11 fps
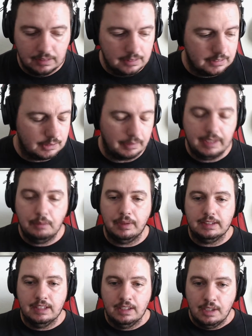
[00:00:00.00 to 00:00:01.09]
So
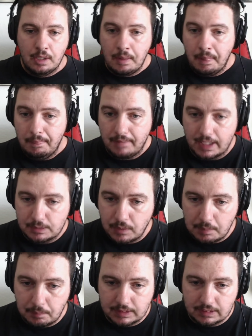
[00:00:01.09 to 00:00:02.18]
anyways, that's what I
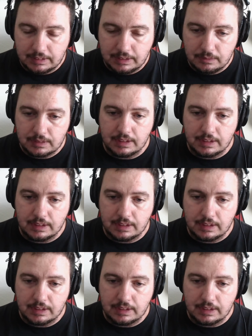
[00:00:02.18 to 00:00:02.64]
personally use.